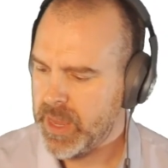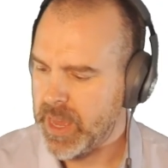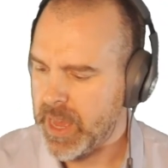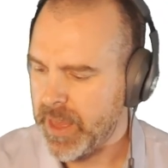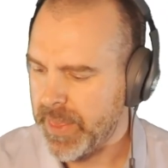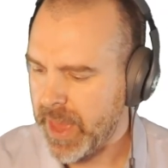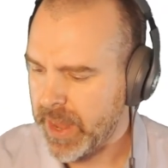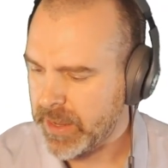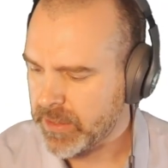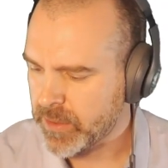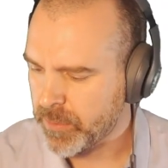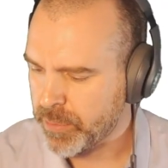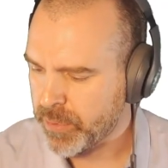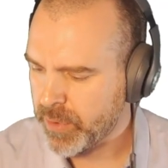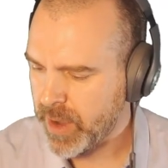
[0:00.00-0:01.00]
That is
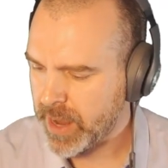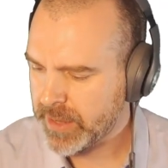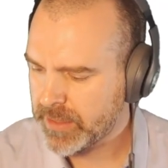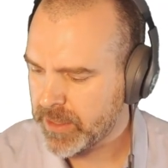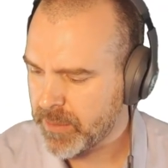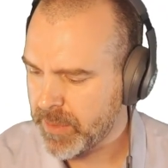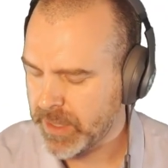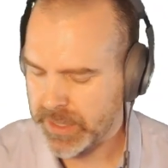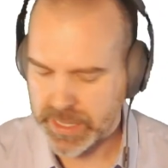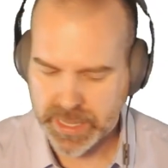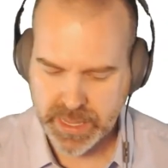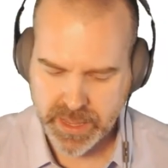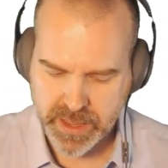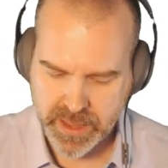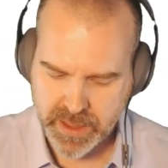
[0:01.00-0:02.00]

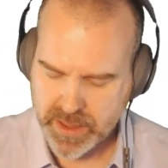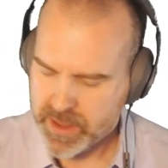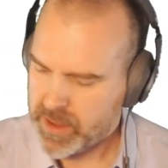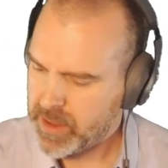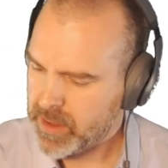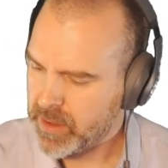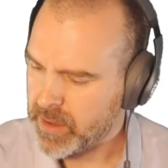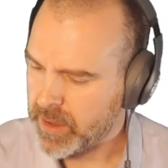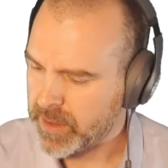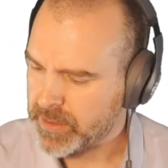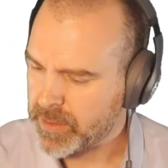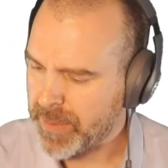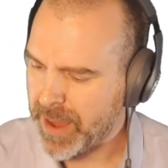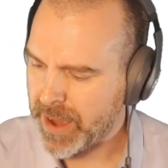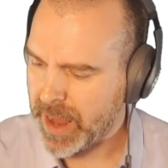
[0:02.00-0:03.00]
approximately,
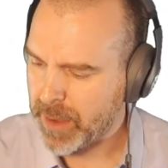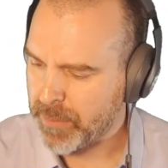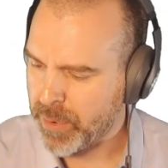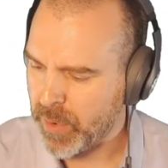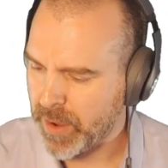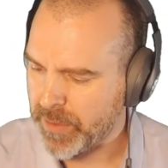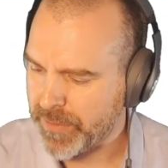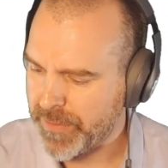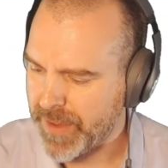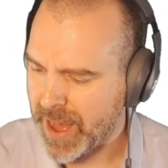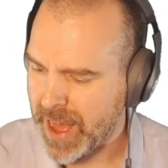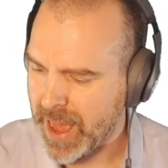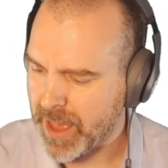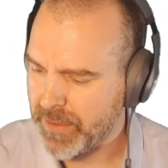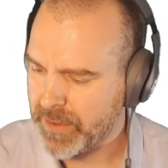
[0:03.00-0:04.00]
it's about
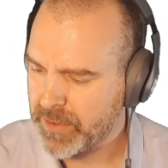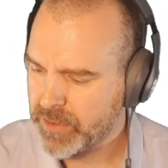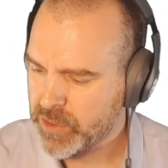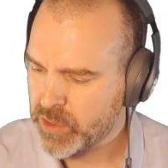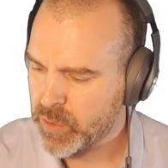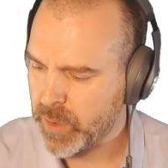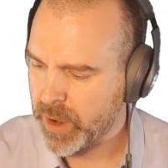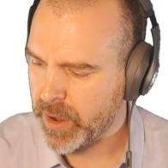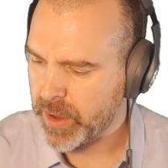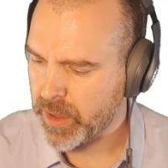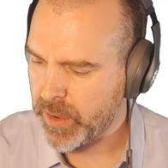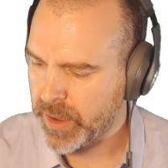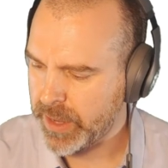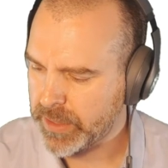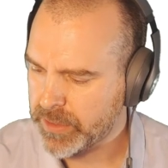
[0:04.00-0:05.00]
8.5 square
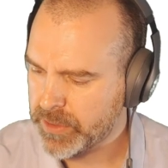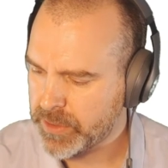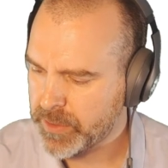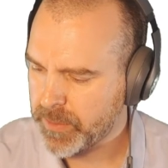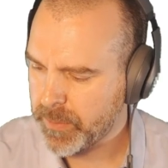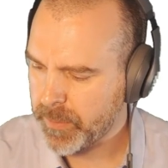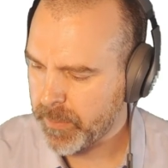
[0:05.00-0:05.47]
units.